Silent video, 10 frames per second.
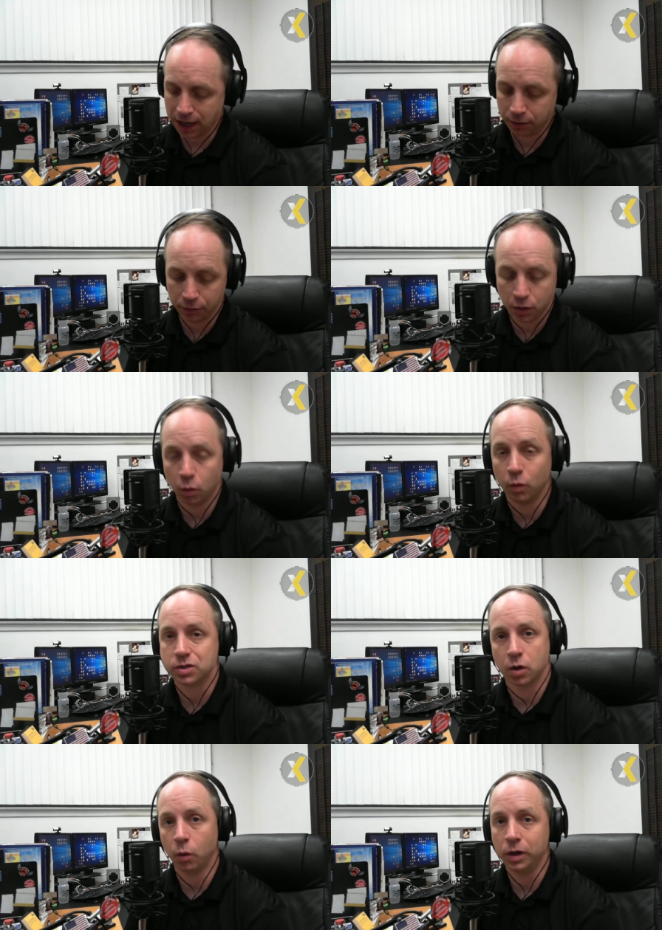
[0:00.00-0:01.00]
I don't know what's
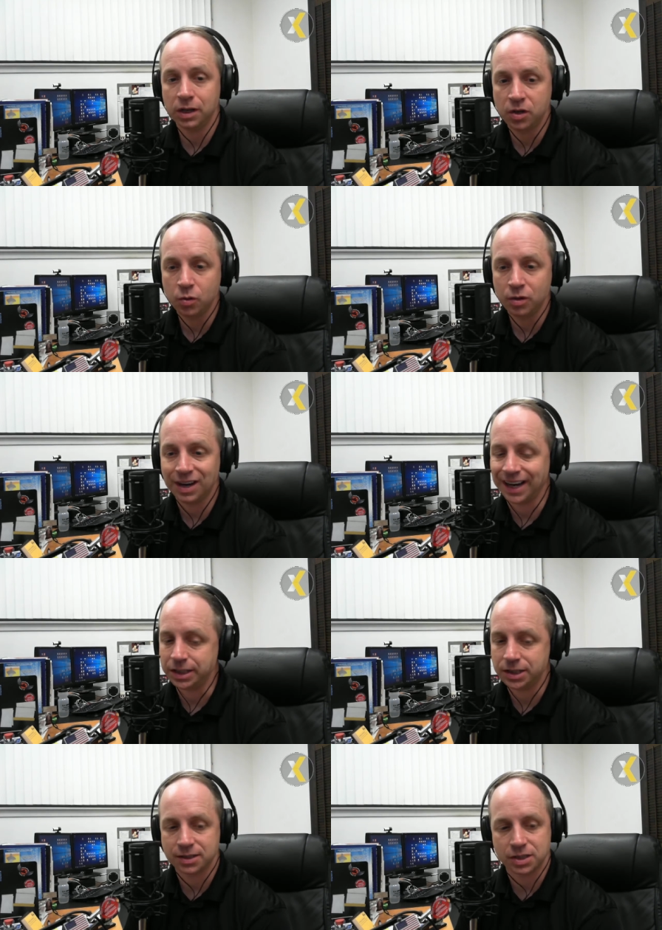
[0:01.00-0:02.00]
going to do it. I
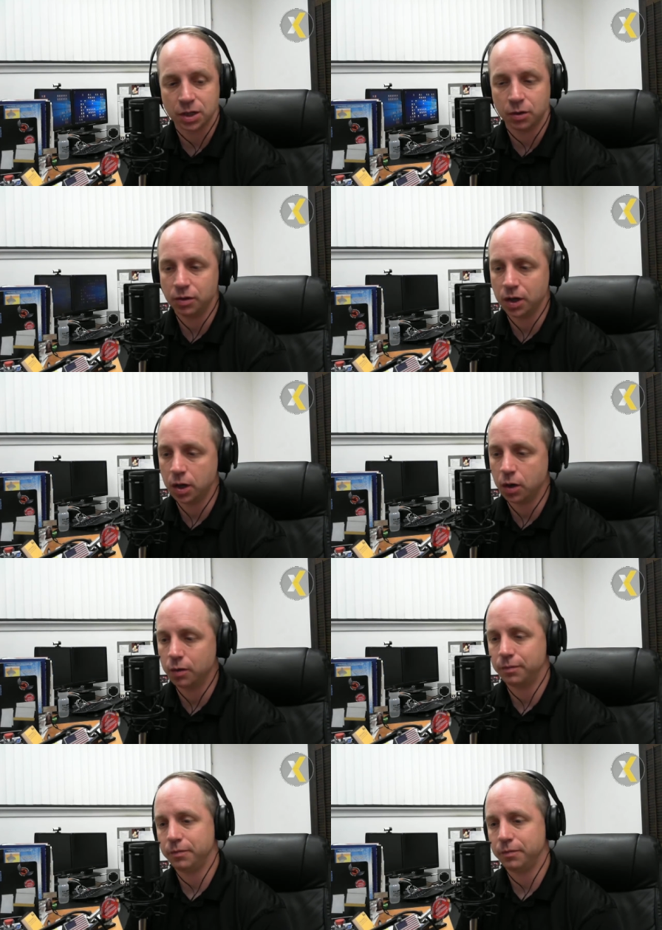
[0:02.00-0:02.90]
just don't know.